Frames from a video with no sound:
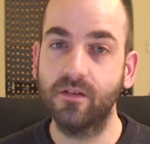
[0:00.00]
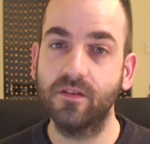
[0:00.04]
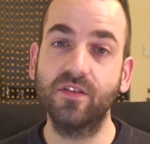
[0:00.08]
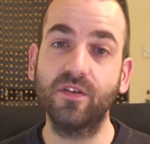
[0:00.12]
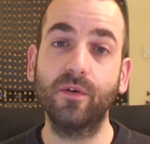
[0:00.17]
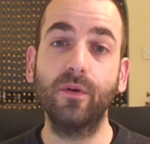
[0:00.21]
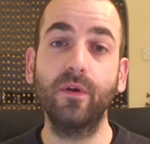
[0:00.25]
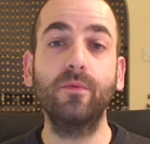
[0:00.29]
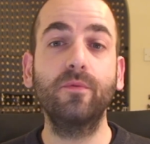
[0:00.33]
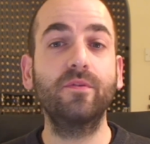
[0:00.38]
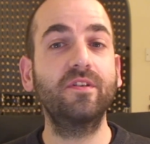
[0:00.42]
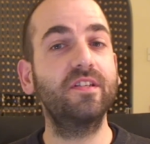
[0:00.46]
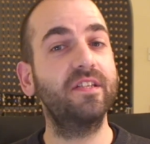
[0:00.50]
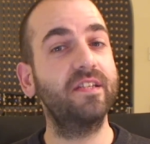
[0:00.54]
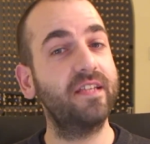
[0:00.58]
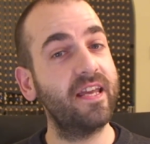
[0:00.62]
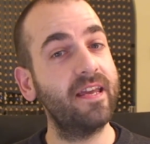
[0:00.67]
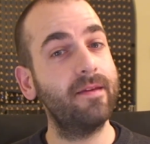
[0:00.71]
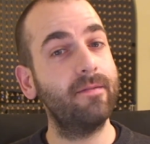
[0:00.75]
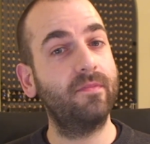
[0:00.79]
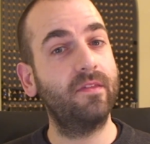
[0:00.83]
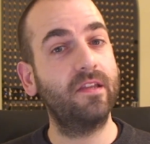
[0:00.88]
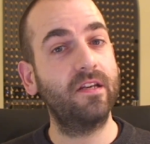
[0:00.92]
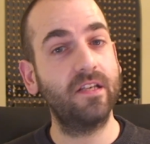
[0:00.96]
So it would
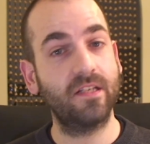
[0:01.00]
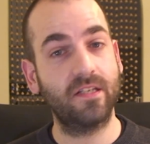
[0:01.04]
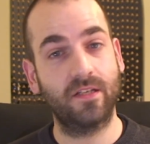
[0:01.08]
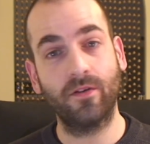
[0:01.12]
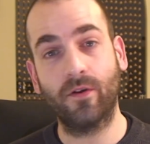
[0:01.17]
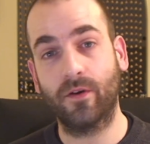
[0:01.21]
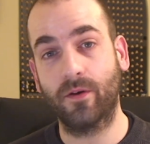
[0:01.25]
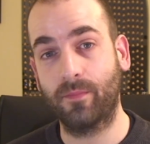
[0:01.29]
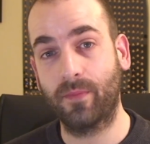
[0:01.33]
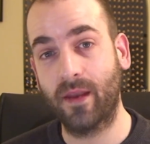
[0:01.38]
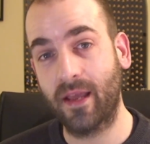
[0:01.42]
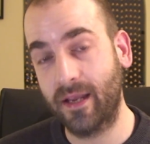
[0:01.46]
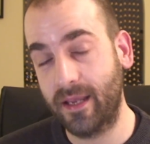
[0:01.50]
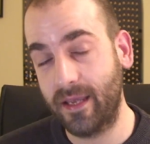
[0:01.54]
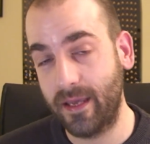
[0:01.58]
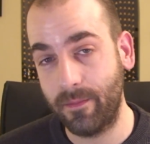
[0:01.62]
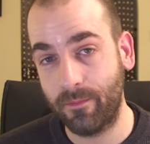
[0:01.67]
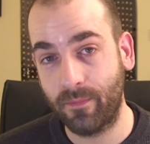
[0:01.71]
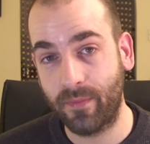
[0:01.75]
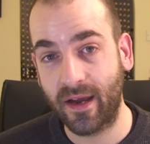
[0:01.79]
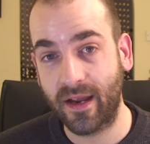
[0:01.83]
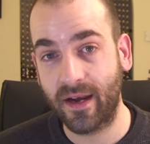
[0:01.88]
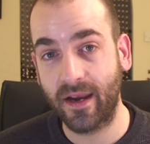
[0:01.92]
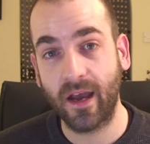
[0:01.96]
seem that it's not a
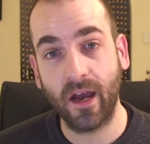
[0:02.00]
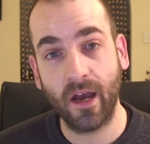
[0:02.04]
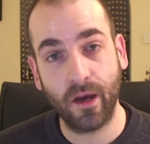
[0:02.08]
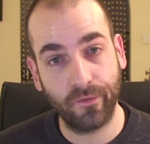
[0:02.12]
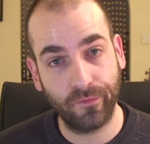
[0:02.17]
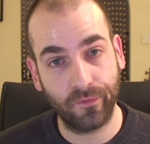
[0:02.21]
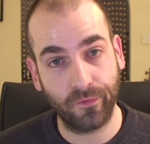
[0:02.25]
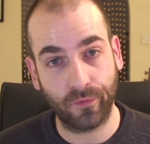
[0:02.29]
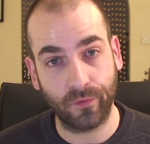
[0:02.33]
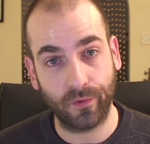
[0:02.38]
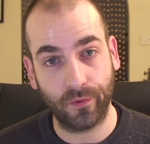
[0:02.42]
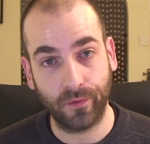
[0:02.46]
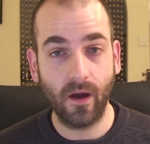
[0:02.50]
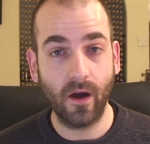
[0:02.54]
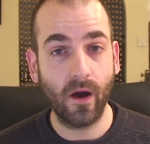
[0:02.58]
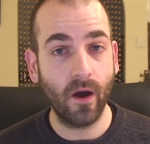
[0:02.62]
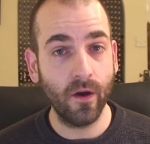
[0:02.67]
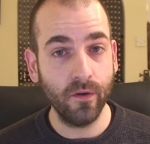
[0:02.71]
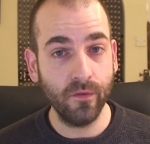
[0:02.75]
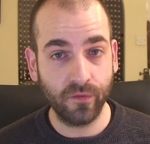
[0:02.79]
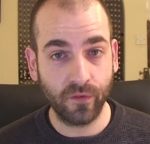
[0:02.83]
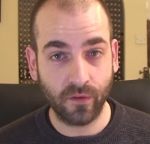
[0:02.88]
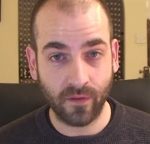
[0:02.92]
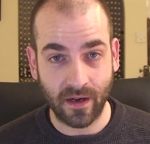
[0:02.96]
blanket ban after all.
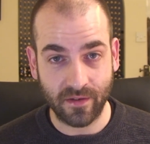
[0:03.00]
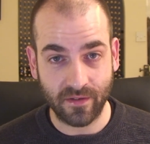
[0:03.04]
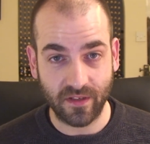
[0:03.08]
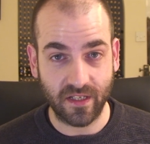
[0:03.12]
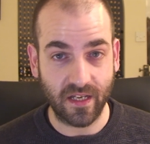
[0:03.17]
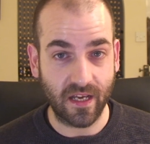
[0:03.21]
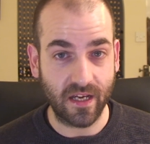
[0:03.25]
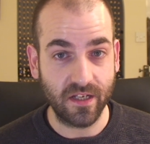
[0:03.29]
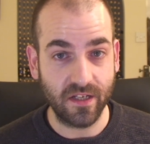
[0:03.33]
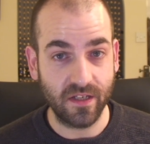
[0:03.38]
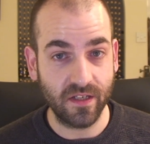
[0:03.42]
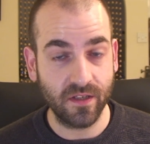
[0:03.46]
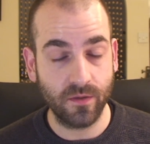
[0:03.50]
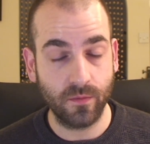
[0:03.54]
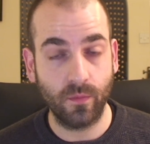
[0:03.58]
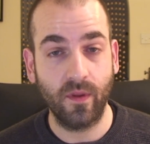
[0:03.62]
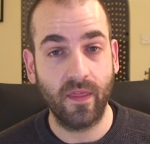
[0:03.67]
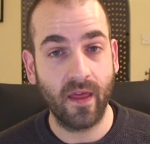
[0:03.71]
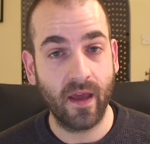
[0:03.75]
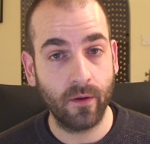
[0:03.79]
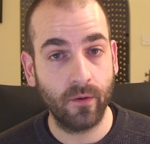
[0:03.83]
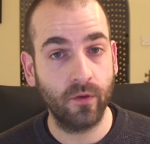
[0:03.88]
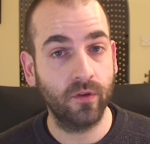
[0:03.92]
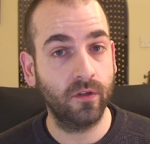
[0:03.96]
Overground stations
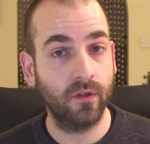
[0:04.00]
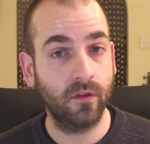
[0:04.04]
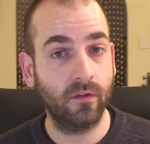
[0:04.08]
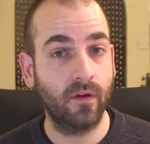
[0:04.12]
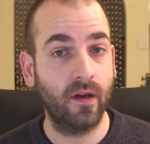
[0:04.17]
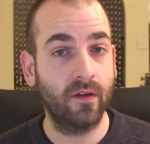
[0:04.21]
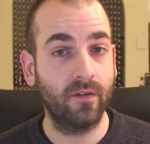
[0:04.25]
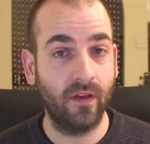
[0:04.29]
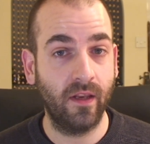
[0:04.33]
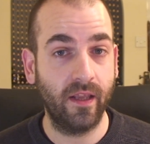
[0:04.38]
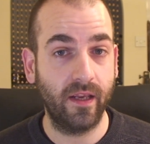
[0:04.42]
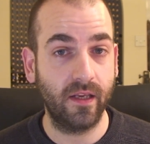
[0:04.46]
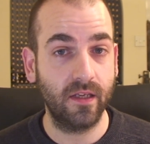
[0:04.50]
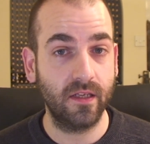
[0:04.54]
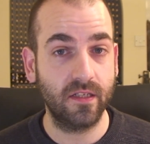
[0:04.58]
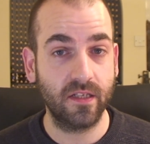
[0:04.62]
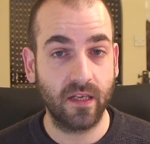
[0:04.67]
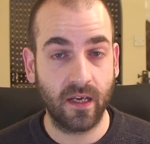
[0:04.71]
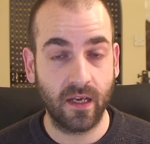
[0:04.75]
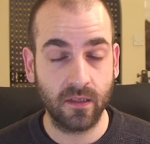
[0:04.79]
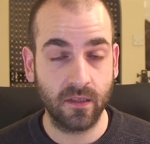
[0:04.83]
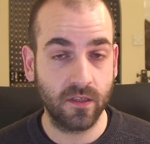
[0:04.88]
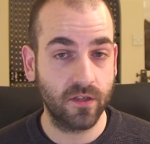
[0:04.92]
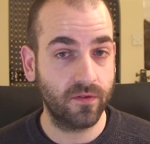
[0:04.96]
without underground links
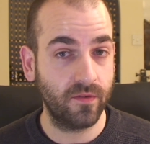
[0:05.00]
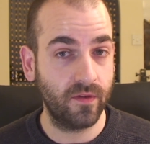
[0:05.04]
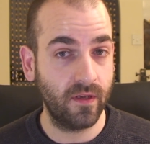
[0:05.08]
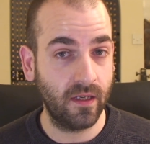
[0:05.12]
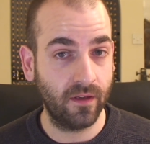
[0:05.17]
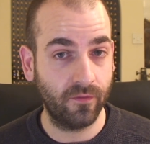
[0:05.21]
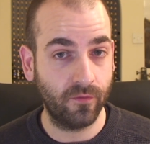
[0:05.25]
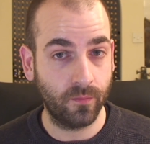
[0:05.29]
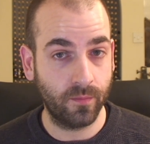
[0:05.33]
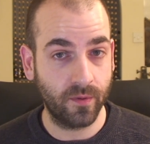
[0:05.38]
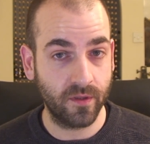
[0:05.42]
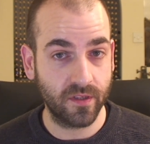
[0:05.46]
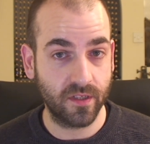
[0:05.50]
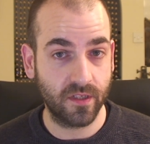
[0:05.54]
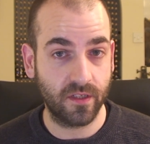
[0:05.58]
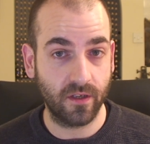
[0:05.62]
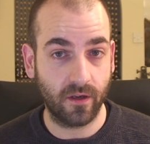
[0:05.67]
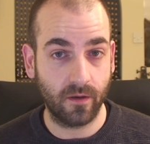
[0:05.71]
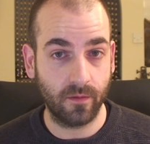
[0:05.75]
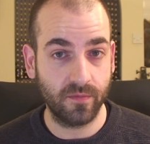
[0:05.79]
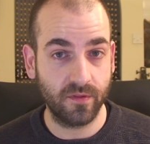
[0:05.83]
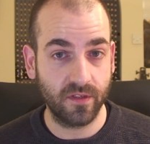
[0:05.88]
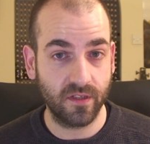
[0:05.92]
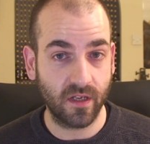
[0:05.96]
and street level bus
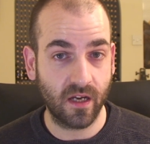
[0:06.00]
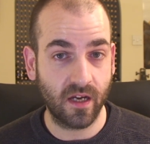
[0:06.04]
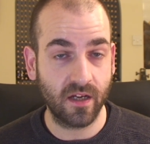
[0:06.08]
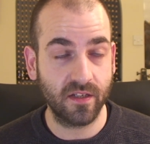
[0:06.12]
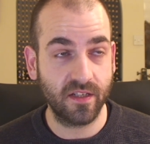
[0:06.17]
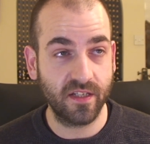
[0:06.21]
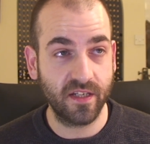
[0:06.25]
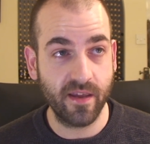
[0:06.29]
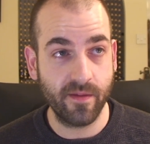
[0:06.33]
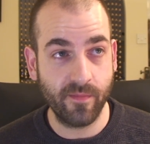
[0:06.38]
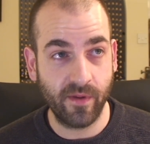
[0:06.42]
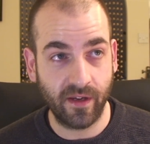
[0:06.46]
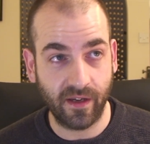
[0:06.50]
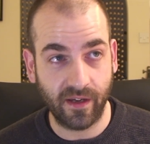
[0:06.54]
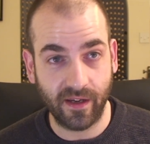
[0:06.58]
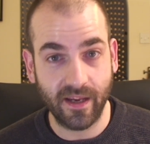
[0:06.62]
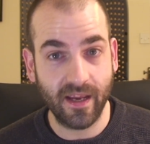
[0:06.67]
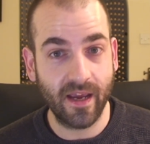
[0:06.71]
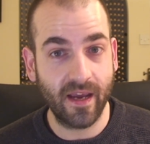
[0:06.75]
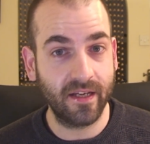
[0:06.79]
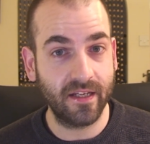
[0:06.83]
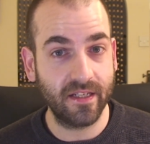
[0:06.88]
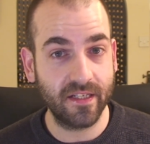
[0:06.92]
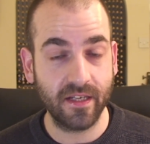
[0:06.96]
stops are
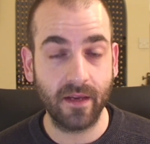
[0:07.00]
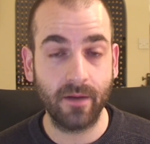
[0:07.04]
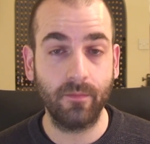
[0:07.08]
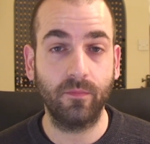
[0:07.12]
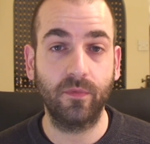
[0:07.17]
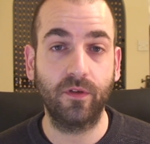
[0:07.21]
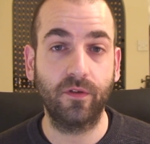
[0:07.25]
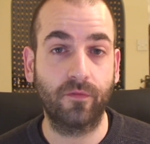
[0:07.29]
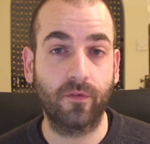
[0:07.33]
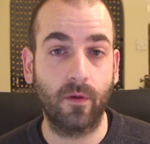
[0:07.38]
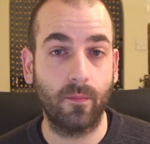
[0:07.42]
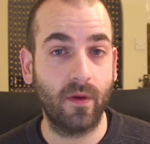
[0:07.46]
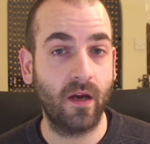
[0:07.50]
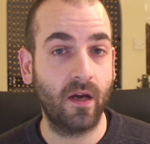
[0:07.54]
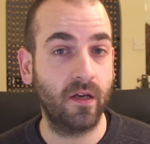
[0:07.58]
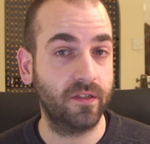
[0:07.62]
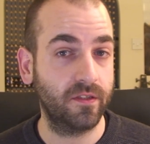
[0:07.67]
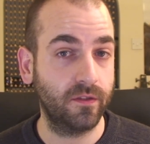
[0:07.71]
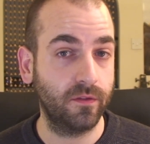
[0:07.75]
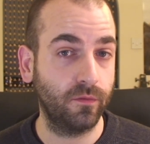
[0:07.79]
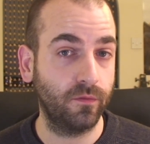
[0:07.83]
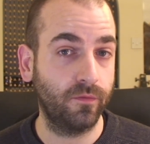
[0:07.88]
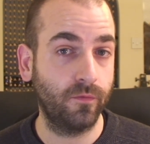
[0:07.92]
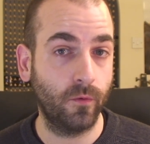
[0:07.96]
seemingly exempt from
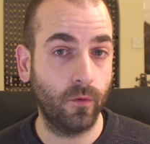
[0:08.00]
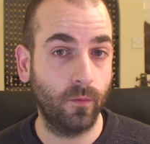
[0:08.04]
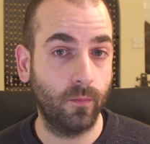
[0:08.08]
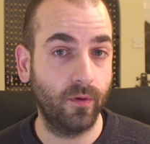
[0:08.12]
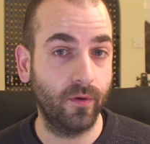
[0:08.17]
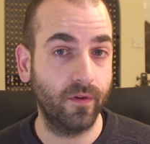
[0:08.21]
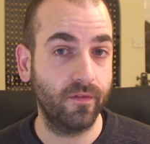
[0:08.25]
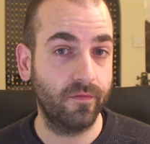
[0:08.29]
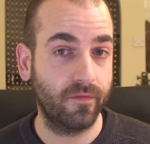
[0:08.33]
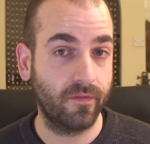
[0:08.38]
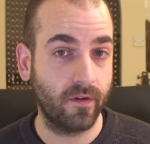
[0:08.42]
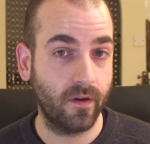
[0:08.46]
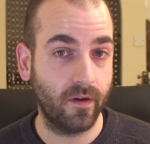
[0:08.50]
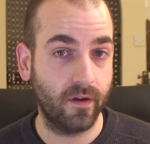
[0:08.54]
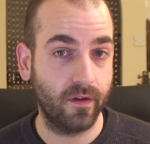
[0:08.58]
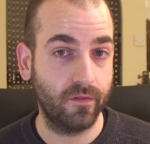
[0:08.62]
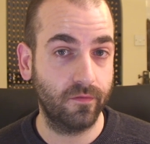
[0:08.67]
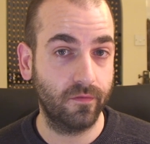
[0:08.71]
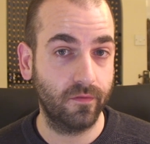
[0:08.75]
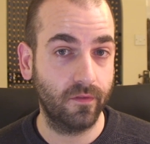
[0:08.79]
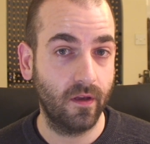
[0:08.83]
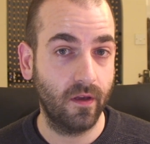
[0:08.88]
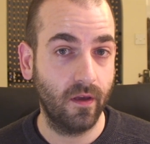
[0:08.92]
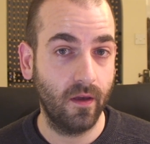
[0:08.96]
Article
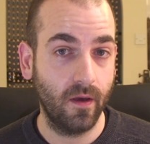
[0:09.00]
4.5.